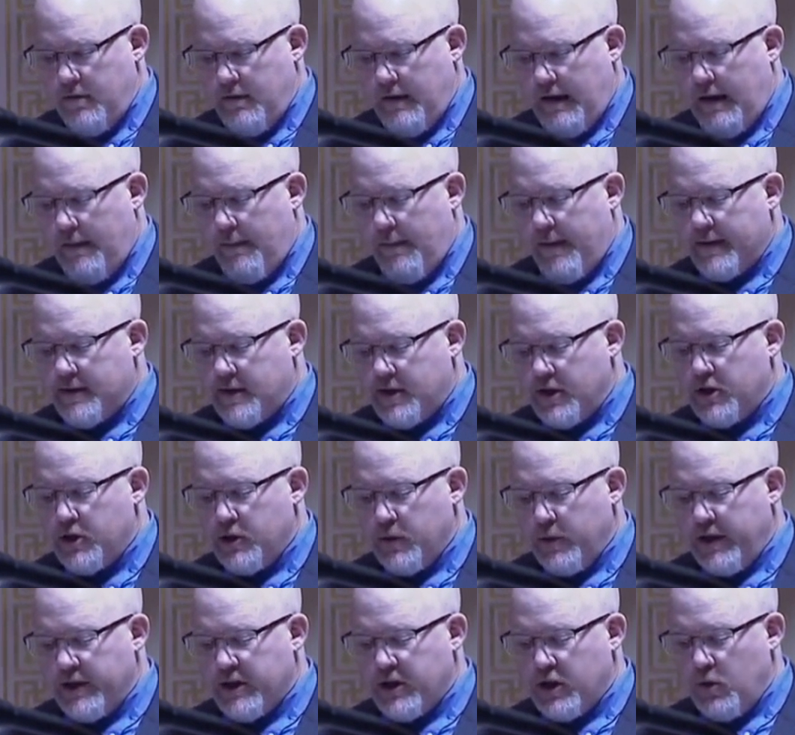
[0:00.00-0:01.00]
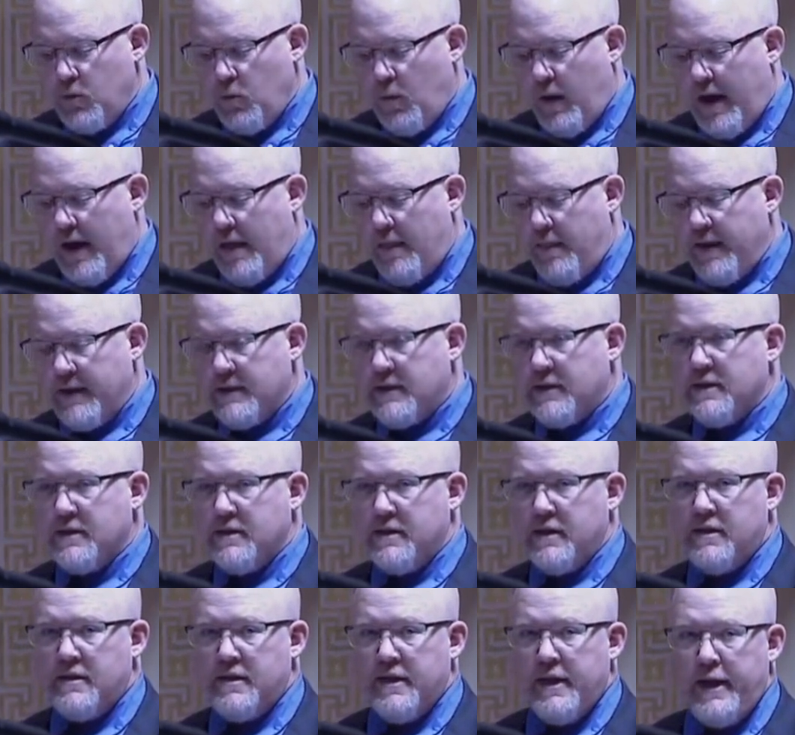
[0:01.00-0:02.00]
in this situation why this is
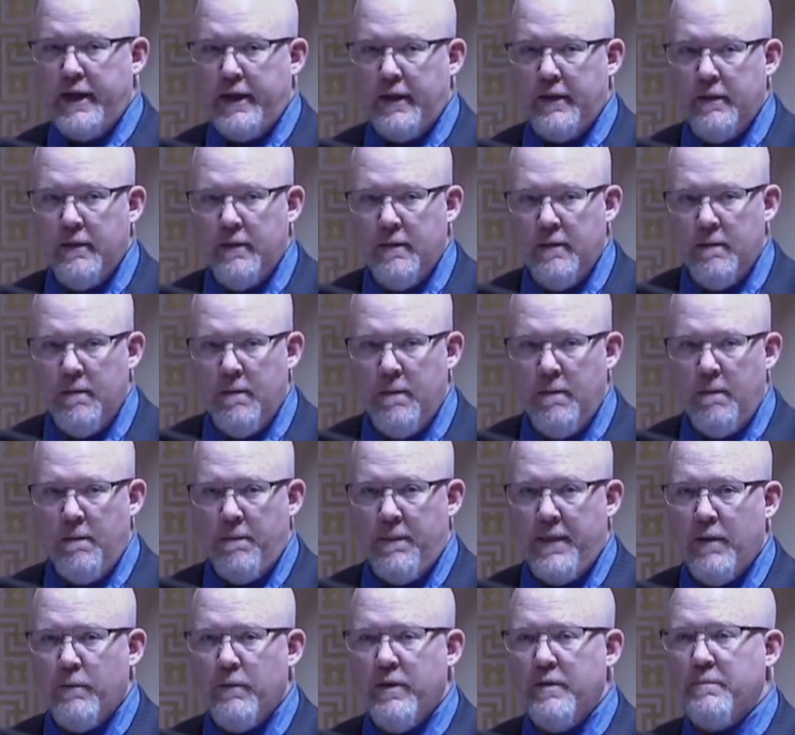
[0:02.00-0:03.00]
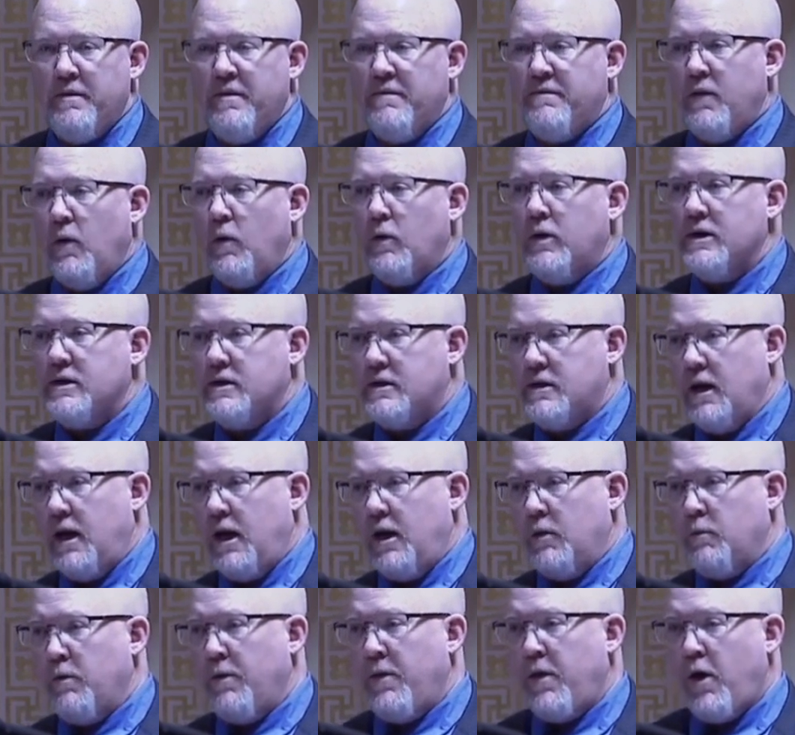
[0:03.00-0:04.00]
the thing that we'd be focused
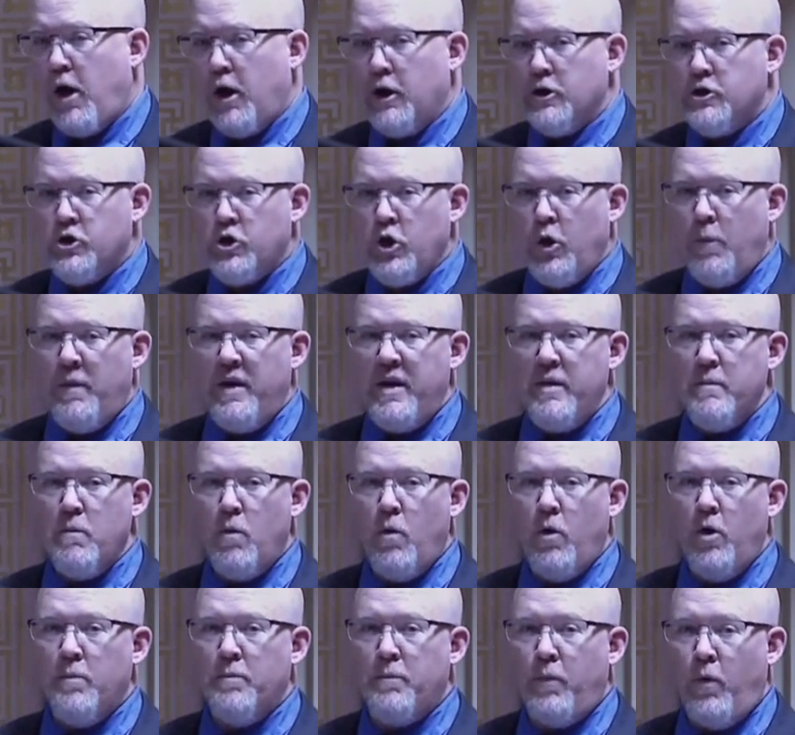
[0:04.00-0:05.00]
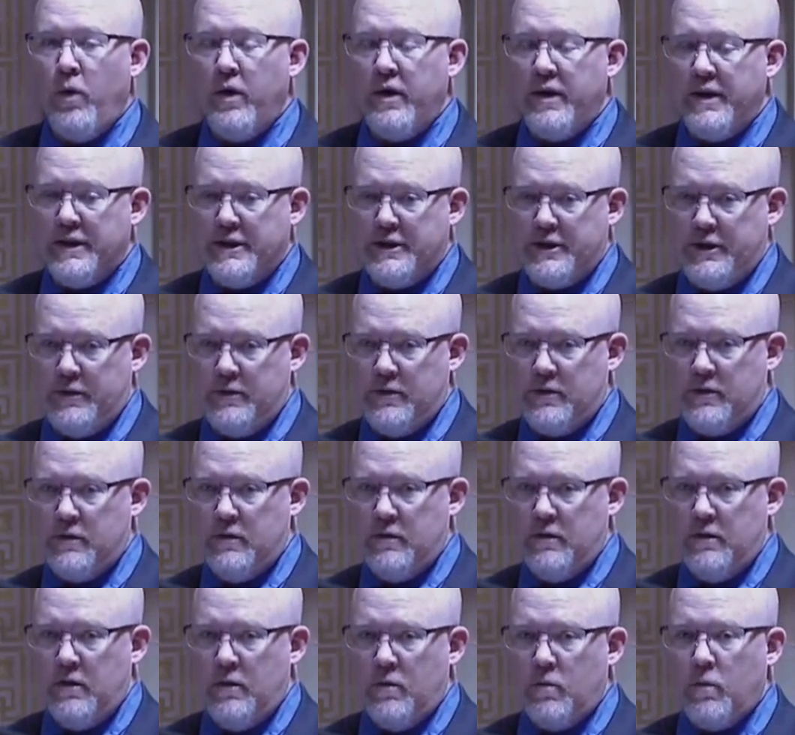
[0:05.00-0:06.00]
on when there are so many more important issues
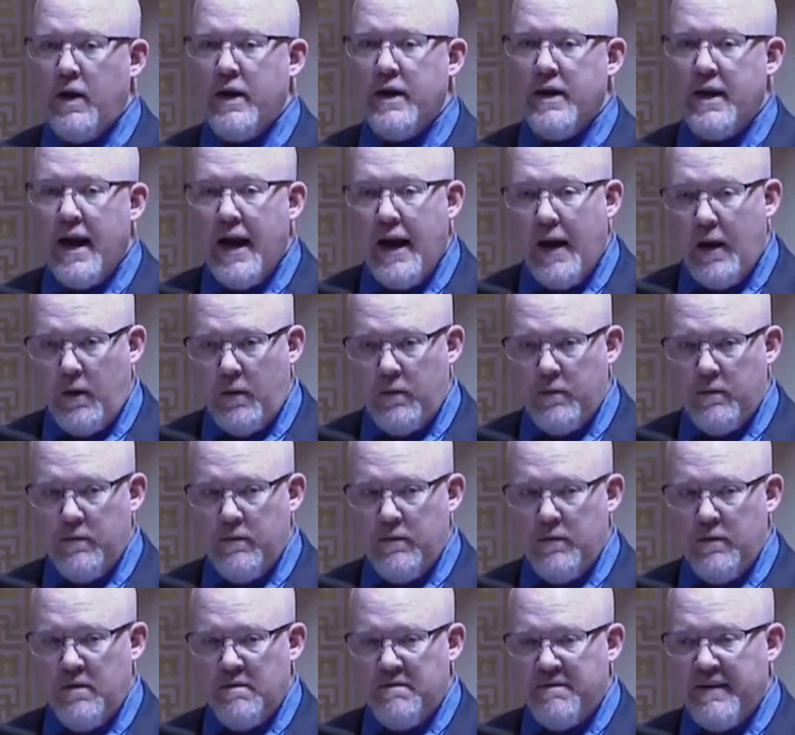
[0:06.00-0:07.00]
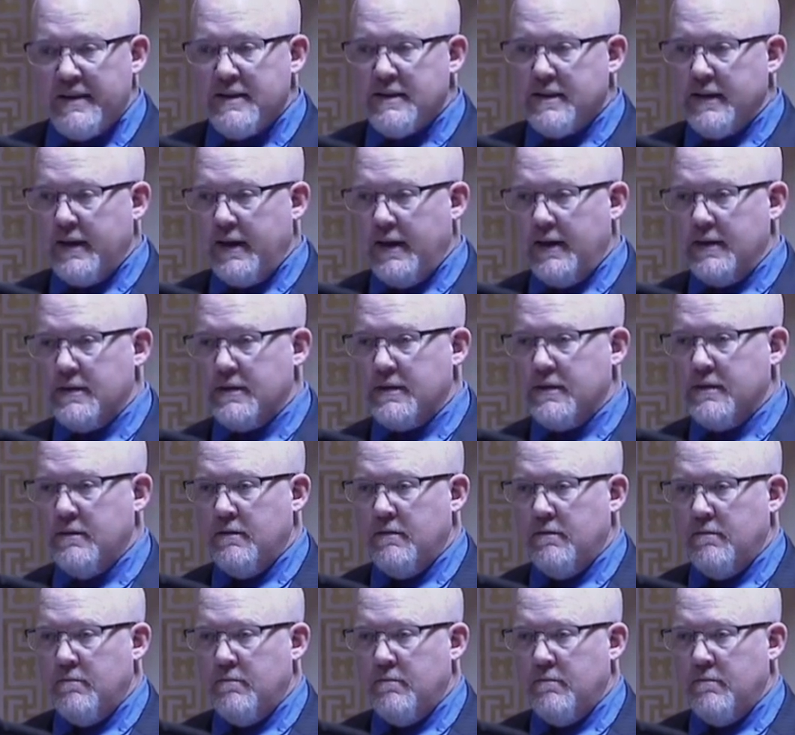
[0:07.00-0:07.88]
right now facing us